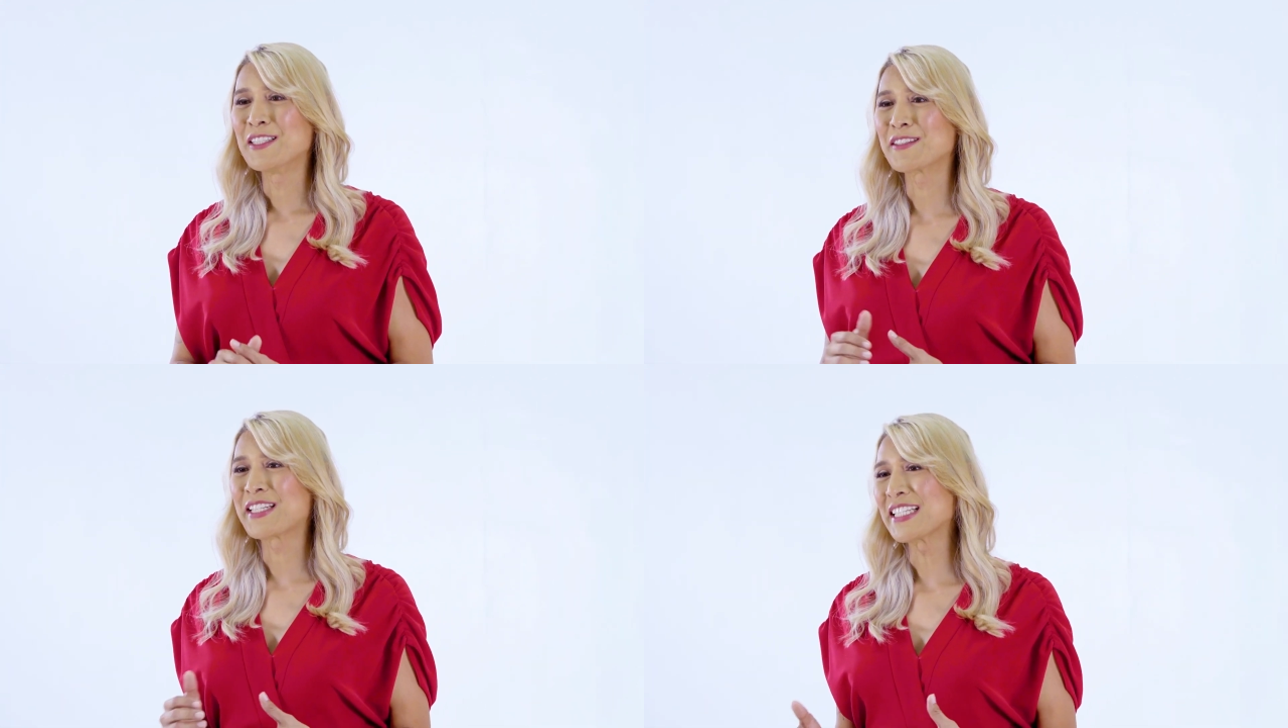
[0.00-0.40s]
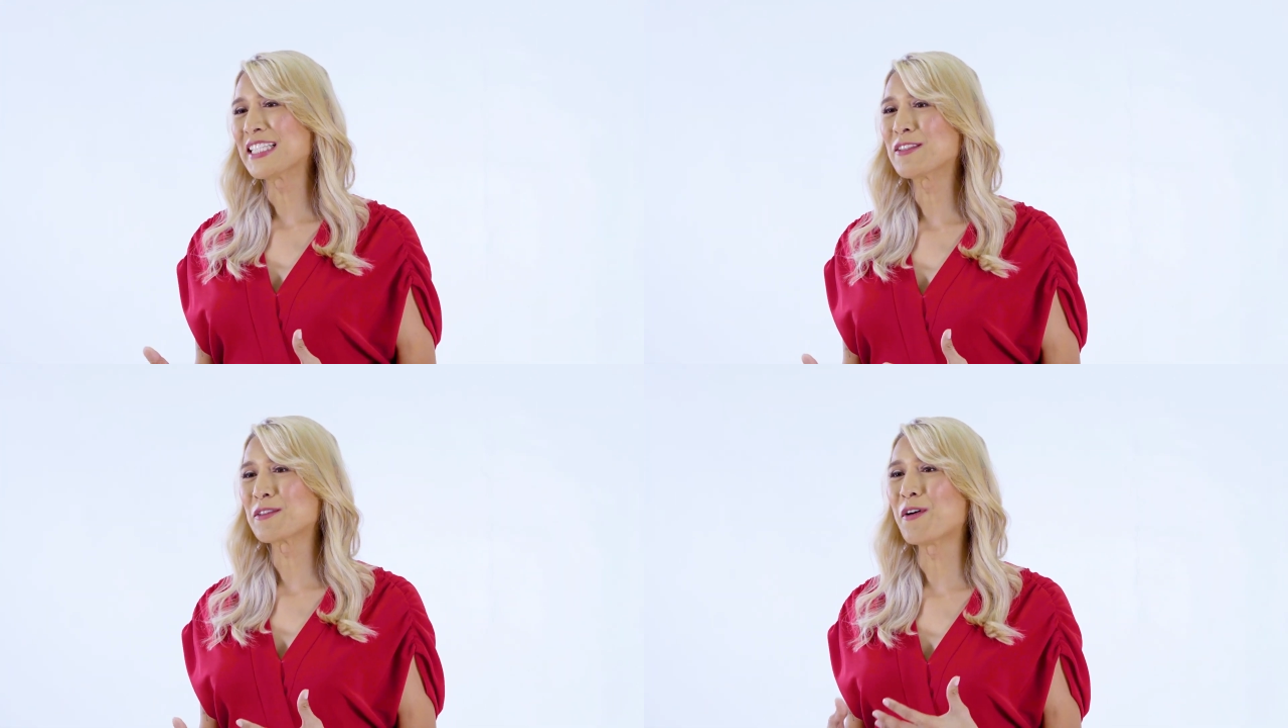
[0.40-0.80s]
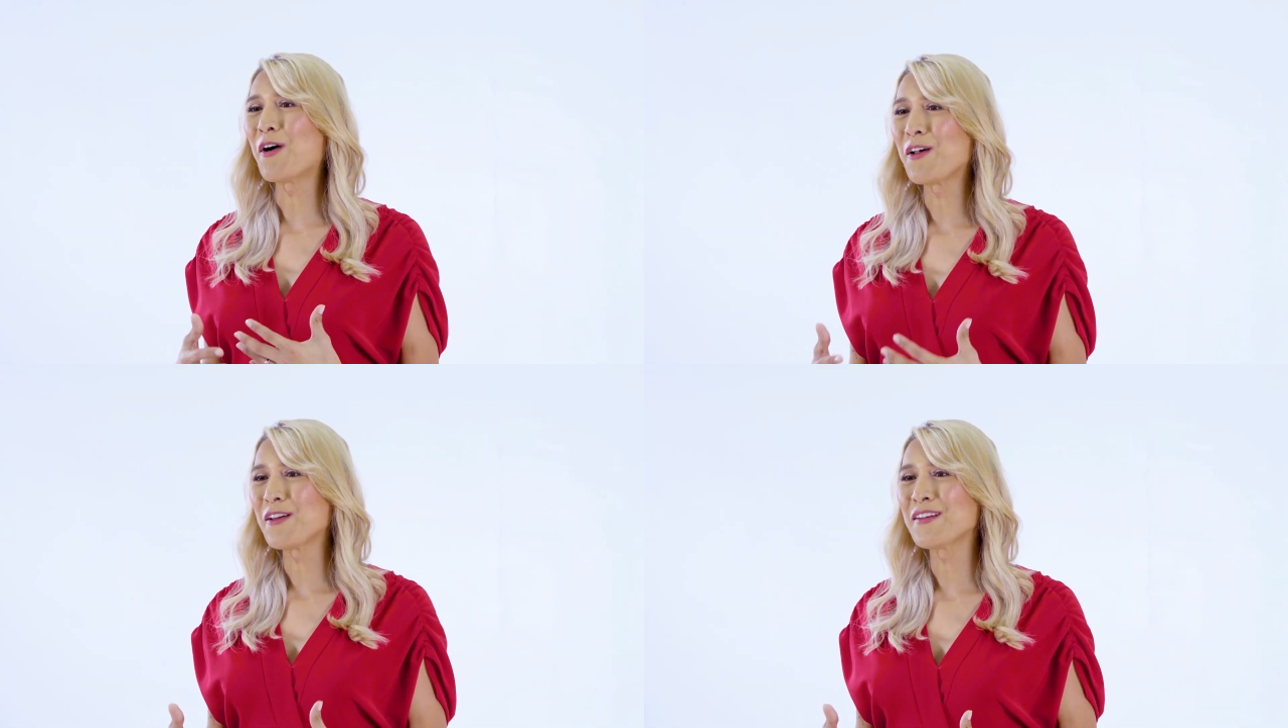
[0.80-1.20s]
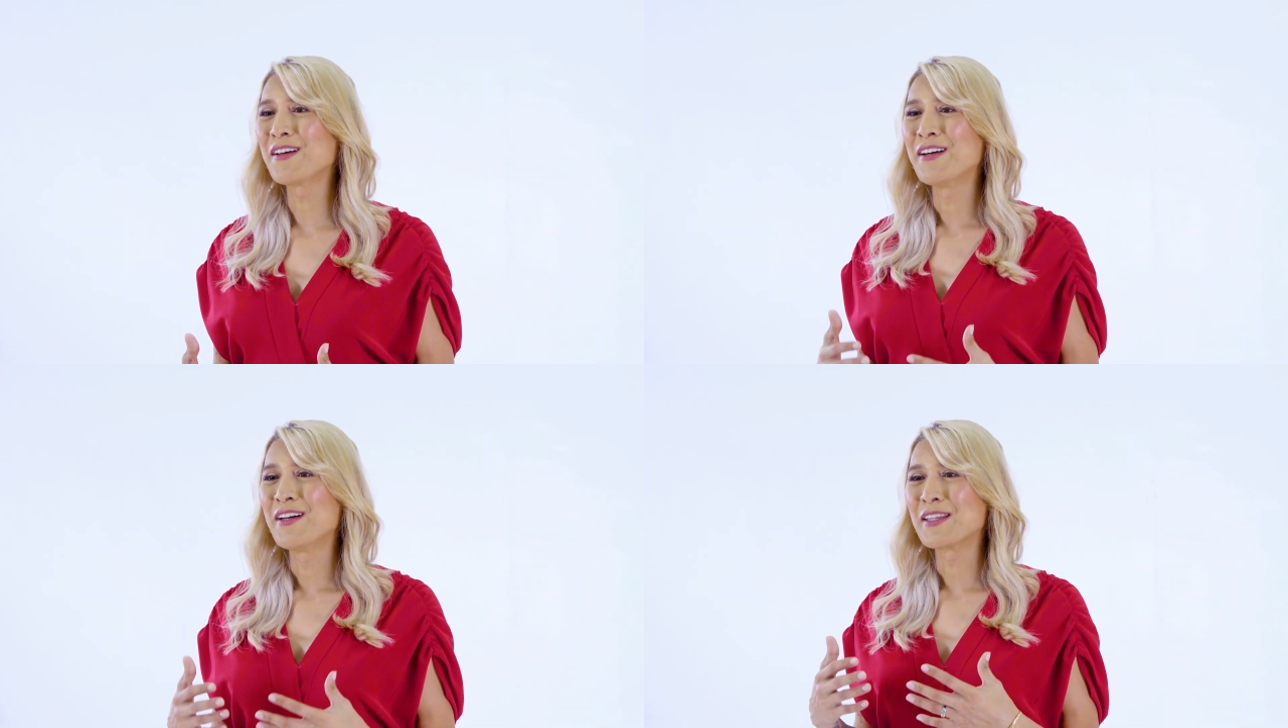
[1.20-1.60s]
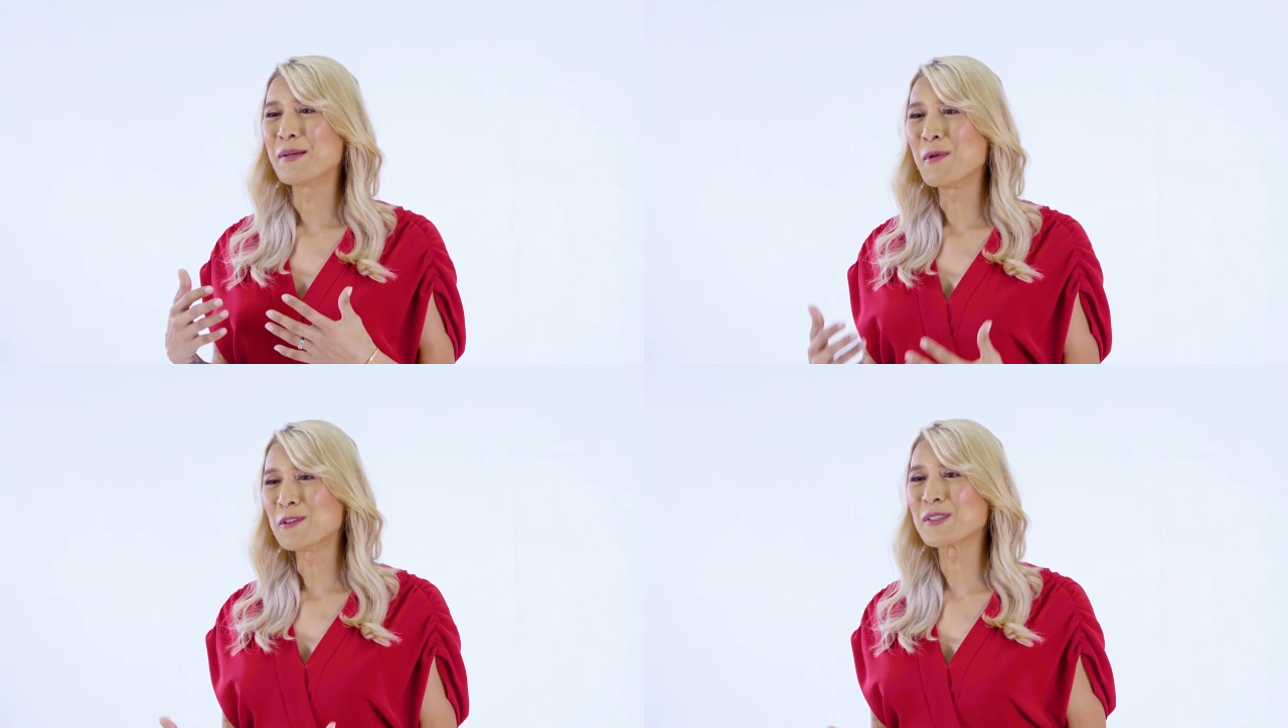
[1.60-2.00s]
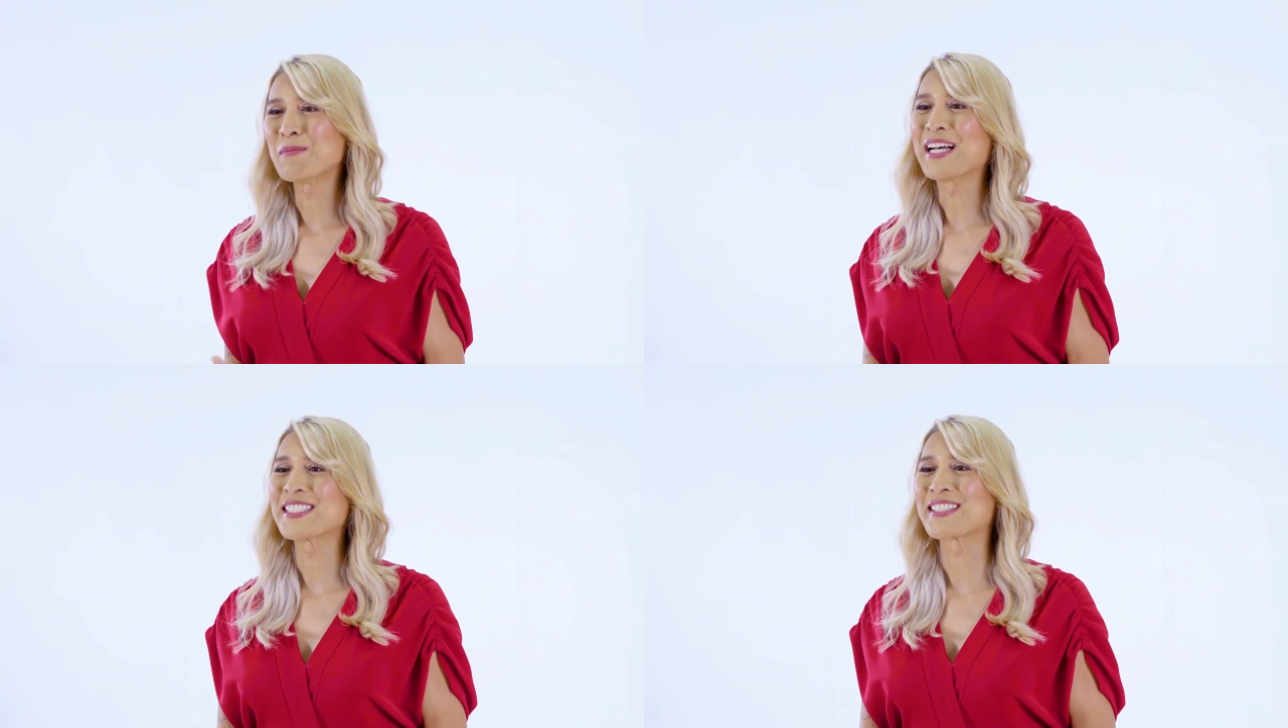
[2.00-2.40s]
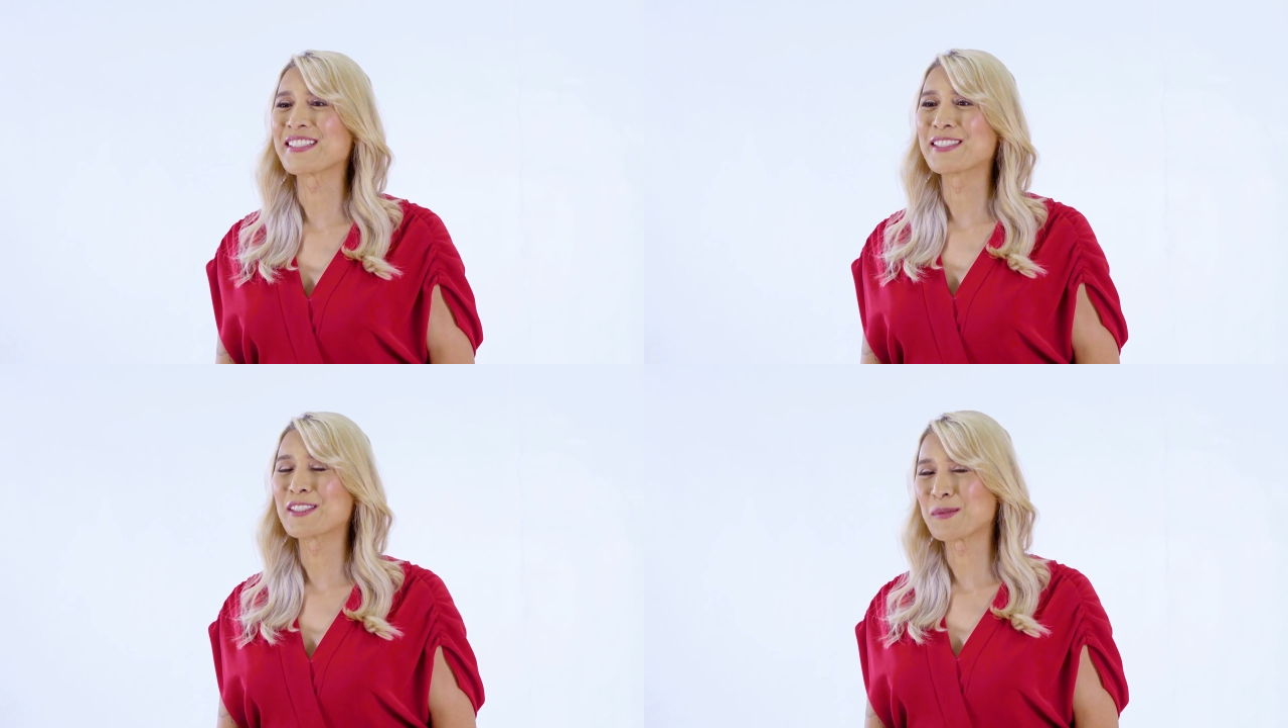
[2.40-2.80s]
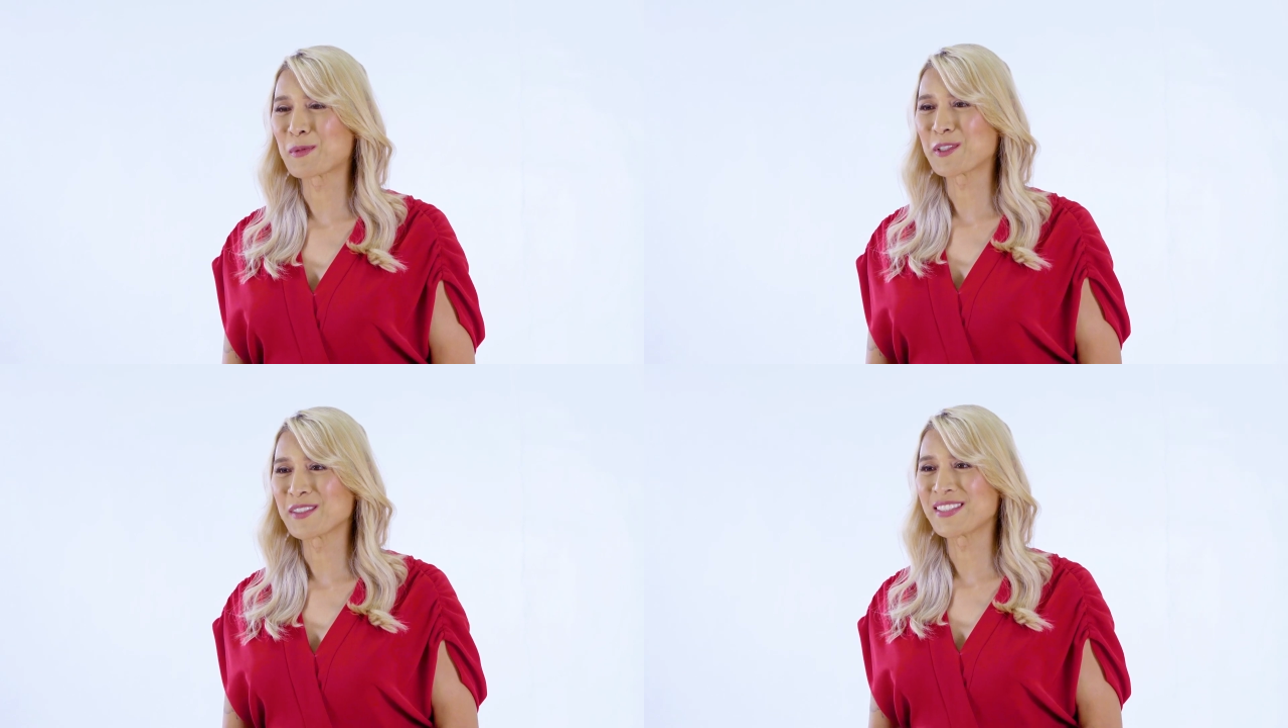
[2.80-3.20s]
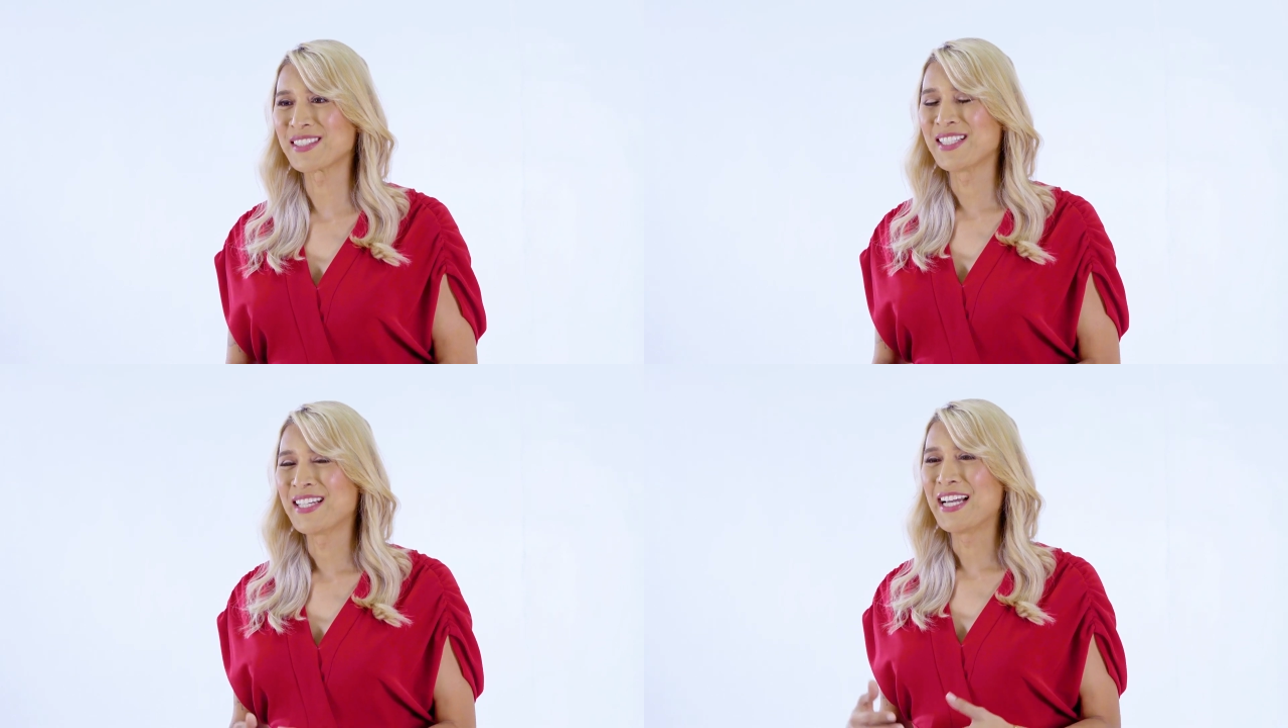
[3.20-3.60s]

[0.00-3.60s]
to get into all the most masculine sports